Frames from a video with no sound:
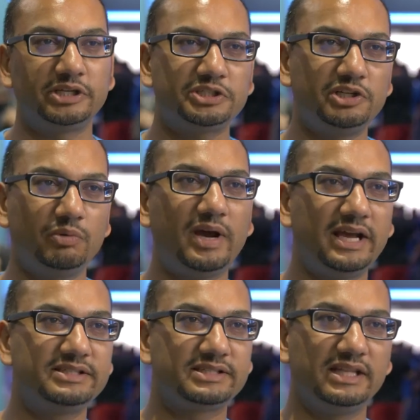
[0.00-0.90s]
Traditional
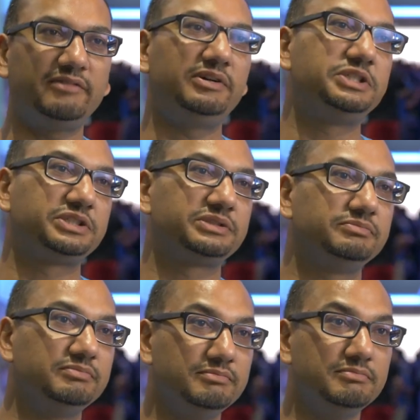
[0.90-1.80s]
WANs leverage
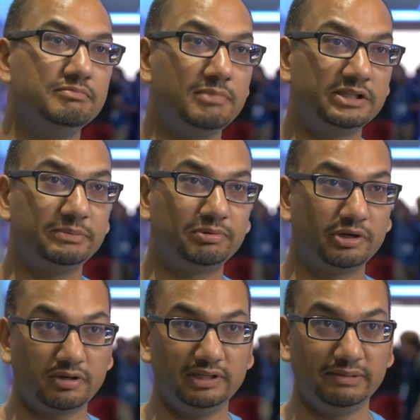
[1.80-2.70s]

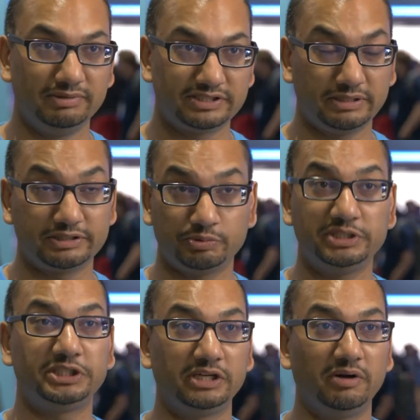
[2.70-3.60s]
multi-protocol label
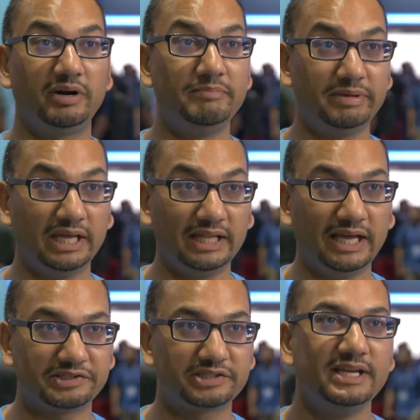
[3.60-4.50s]
switching, or
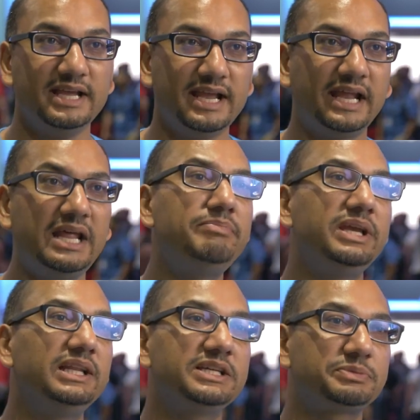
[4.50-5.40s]
MPLS, and
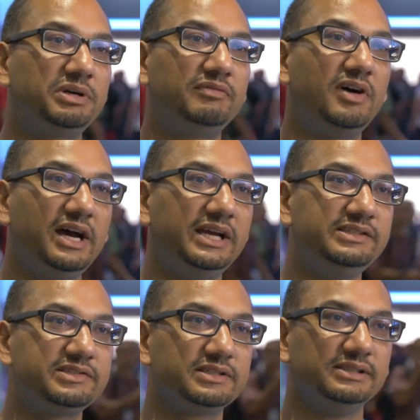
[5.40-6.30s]
MPLS
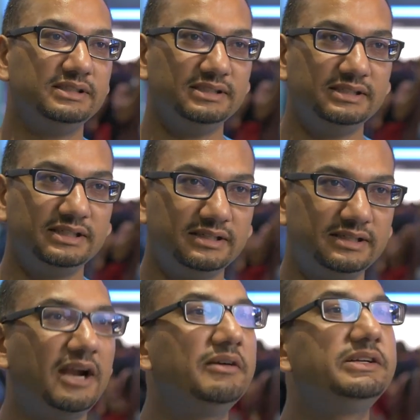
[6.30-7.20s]
provides
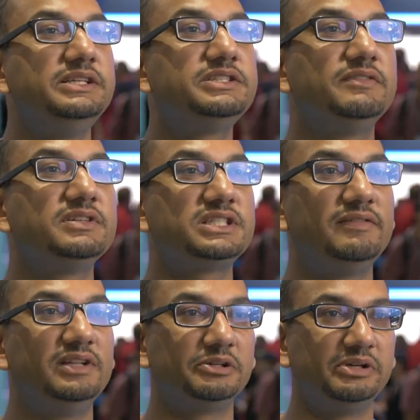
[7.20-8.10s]
guaranteed service
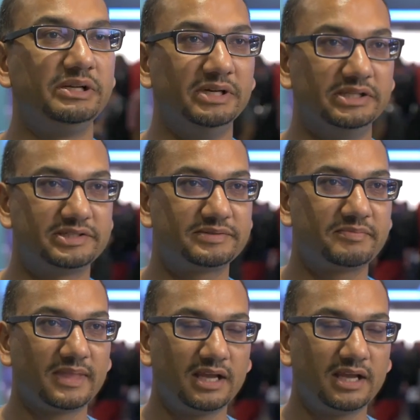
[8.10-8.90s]
level agreements.